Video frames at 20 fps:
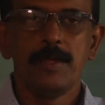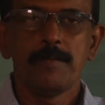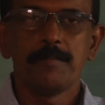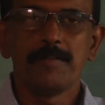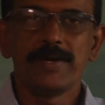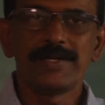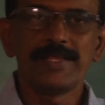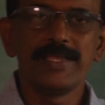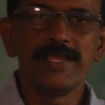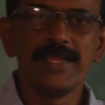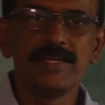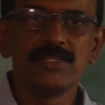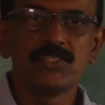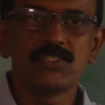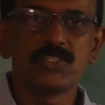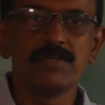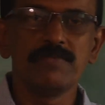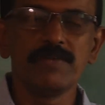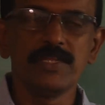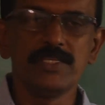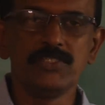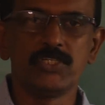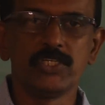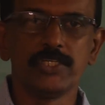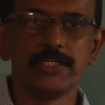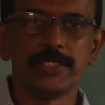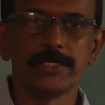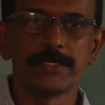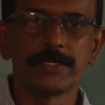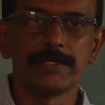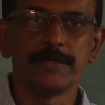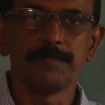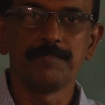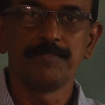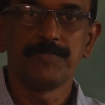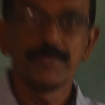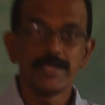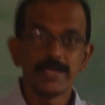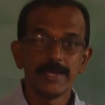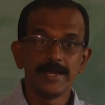but in civil engineering
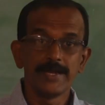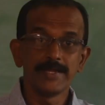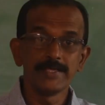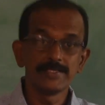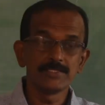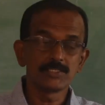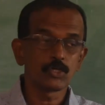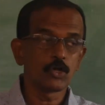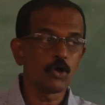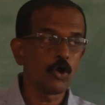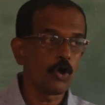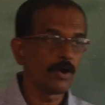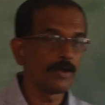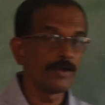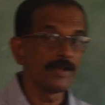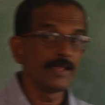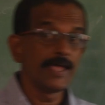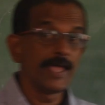it is called